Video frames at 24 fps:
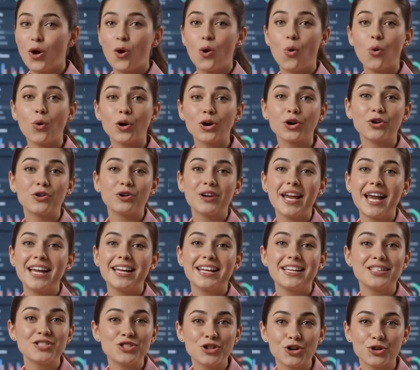Or create
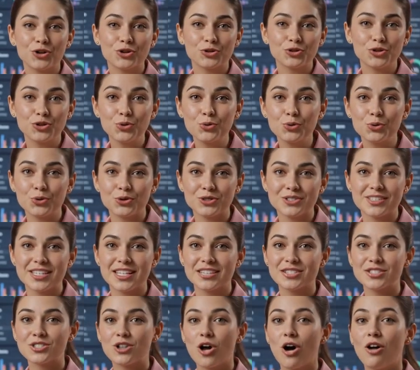internal tools that
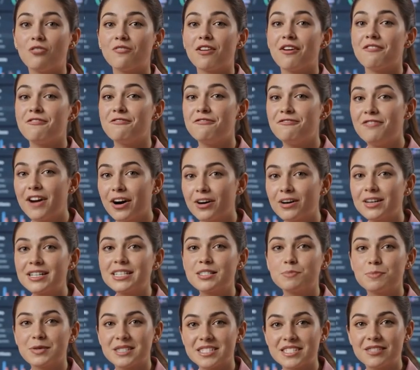solve a very
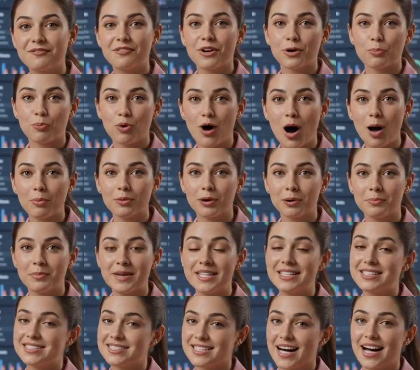specific problem
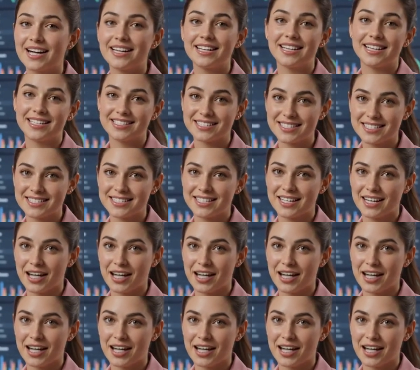inside an existing